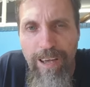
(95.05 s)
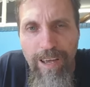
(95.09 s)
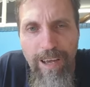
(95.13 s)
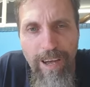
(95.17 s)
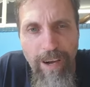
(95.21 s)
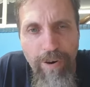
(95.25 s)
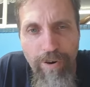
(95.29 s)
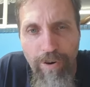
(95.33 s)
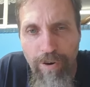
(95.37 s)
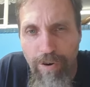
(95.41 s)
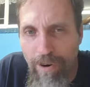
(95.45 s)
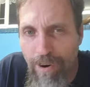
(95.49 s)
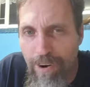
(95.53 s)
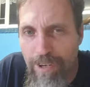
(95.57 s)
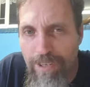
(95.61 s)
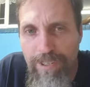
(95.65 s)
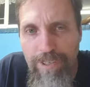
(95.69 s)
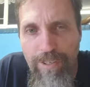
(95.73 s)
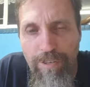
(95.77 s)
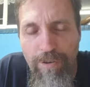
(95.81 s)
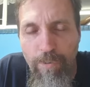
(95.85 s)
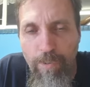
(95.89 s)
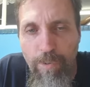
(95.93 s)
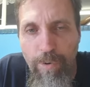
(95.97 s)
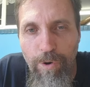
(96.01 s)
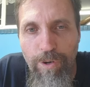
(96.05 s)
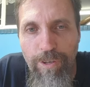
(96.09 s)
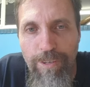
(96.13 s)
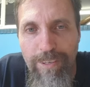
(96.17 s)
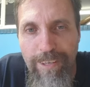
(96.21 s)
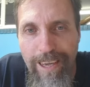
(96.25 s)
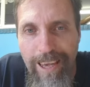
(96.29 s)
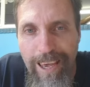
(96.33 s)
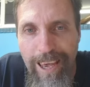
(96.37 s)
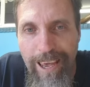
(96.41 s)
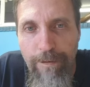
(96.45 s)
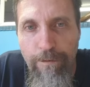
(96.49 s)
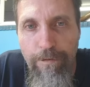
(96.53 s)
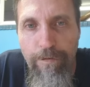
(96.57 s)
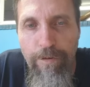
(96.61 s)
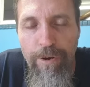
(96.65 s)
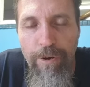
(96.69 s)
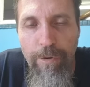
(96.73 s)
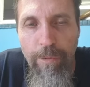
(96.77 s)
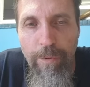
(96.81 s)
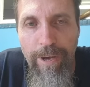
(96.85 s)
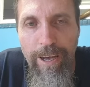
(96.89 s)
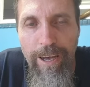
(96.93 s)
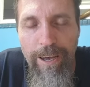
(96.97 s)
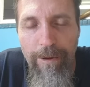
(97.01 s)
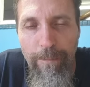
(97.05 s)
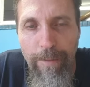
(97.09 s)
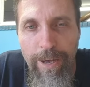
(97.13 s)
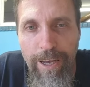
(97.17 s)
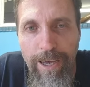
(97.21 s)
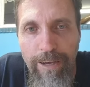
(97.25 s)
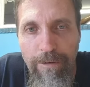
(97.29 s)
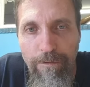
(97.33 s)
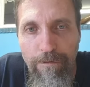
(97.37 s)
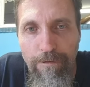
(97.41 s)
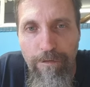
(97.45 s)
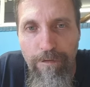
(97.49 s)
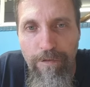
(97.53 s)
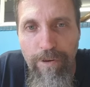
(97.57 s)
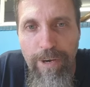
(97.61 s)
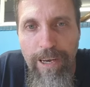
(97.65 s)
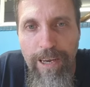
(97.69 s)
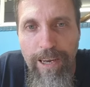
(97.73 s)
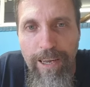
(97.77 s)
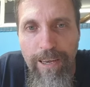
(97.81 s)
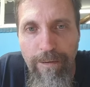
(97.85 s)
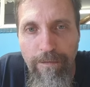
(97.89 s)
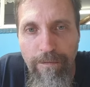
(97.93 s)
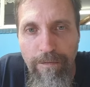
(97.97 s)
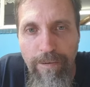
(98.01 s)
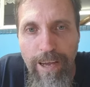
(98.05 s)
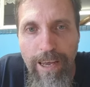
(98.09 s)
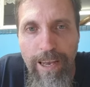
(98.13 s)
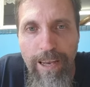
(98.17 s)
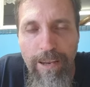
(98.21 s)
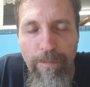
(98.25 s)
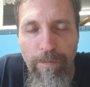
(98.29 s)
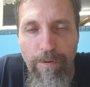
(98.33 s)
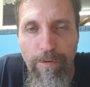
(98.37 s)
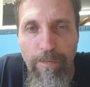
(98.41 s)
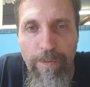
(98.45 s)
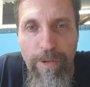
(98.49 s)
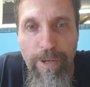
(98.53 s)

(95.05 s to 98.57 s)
across the world everywhere and make it freely available,